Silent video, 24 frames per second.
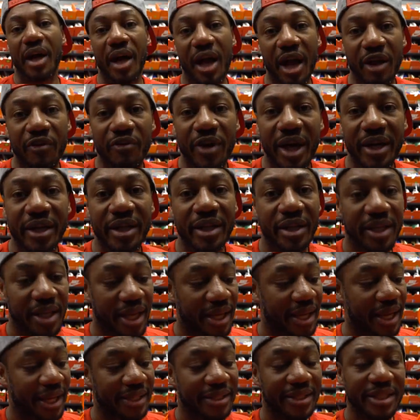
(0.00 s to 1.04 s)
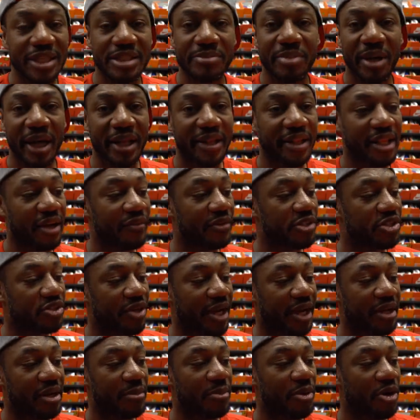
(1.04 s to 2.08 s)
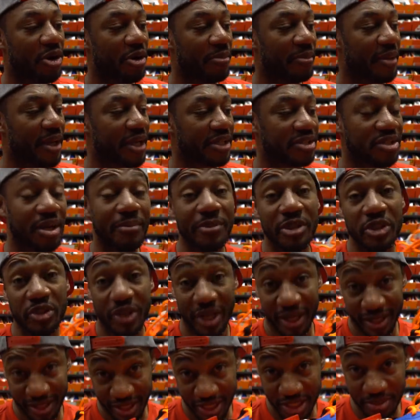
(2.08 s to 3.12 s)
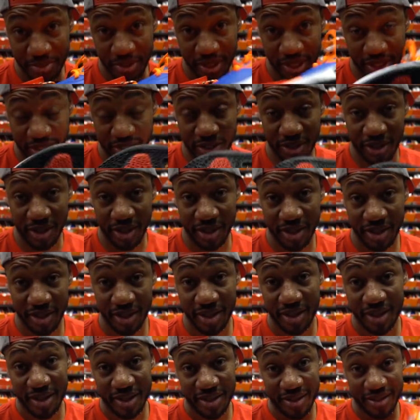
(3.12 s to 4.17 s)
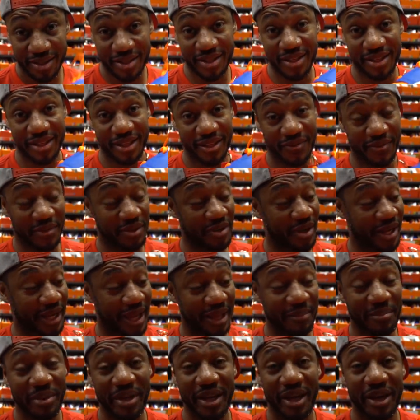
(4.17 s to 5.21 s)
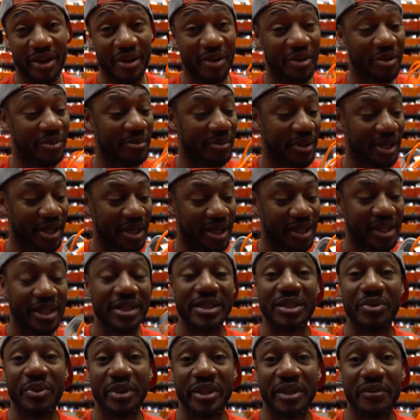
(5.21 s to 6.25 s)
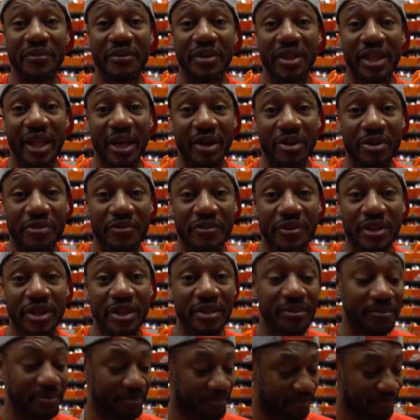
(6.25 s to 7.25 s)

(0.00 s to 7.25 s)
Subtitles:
Ironically, I got these, but I never tried them on, man. So I'm gonna try these pairs on, even though I got a pair at home. Let's see what they feel like on feet.